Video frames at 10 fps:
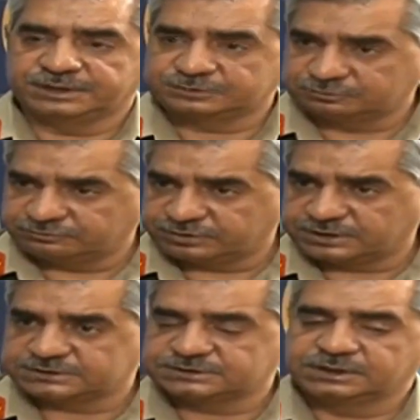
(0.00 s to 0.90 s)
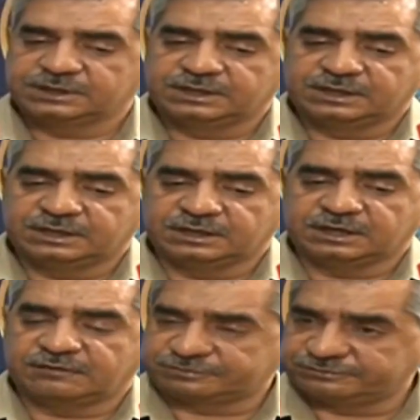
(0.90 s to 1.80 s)
breakthrough for us.
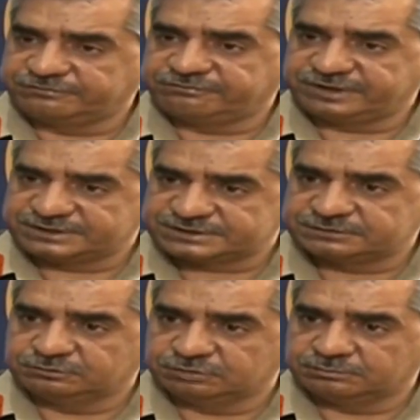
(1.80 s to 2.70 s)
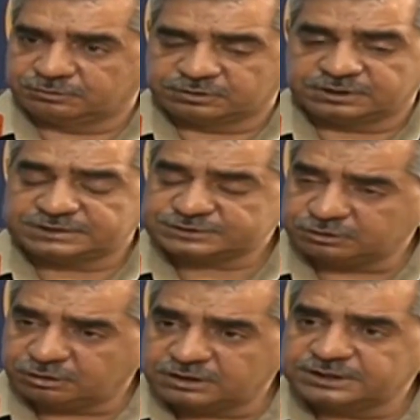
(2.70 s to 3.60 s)
After we've fenced the whole border. It's
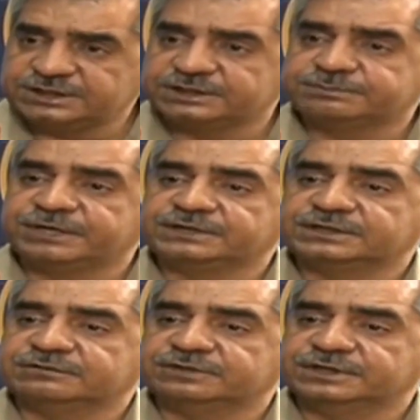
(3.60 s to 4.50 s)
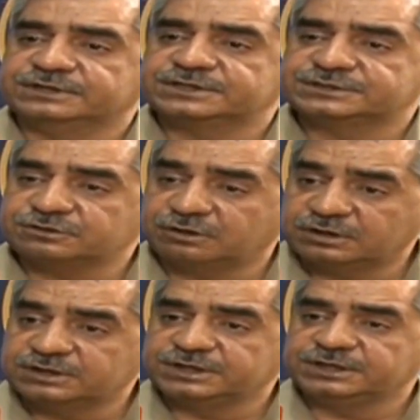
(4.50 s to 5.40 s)
already paying the dividends. It's
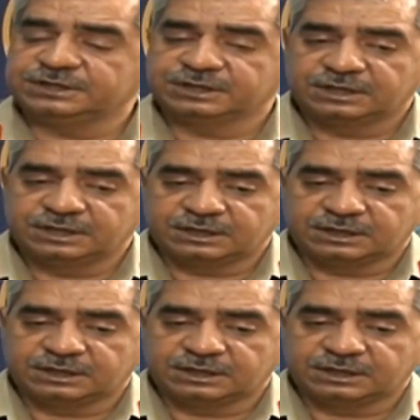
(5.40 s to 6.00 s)
already